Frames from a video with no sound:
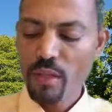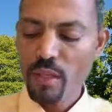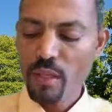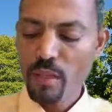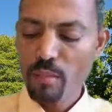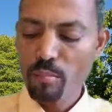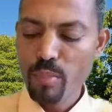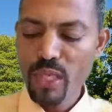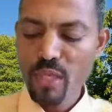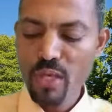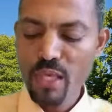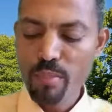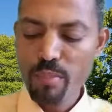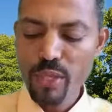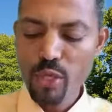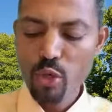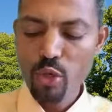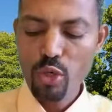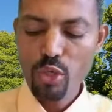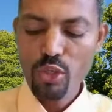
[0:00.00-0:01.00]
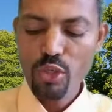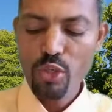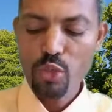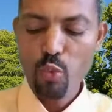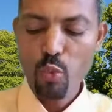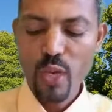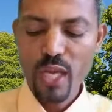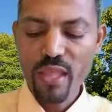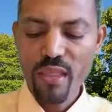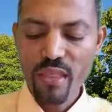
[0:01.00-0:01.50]
Merely because
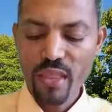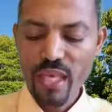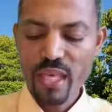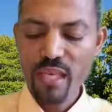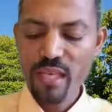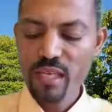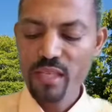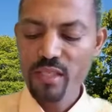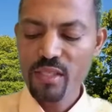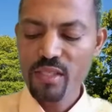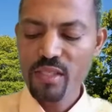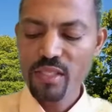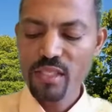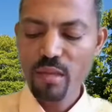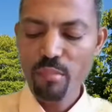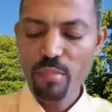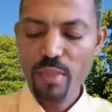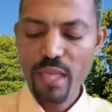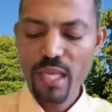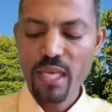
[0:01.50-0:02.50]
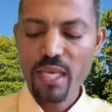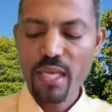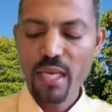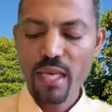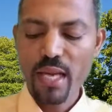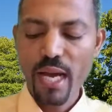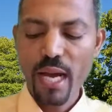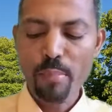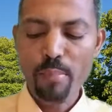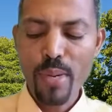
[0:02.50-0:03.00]
we think something
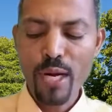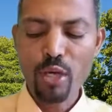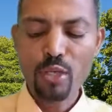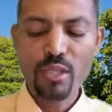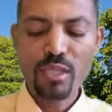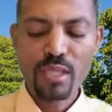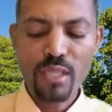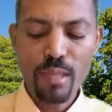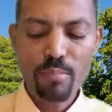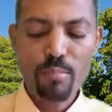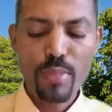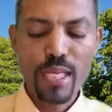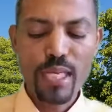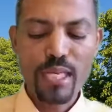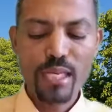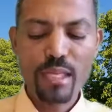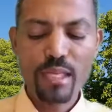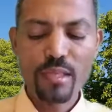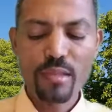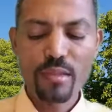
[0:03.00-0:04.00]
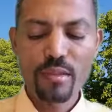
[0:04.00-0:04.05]
about somebody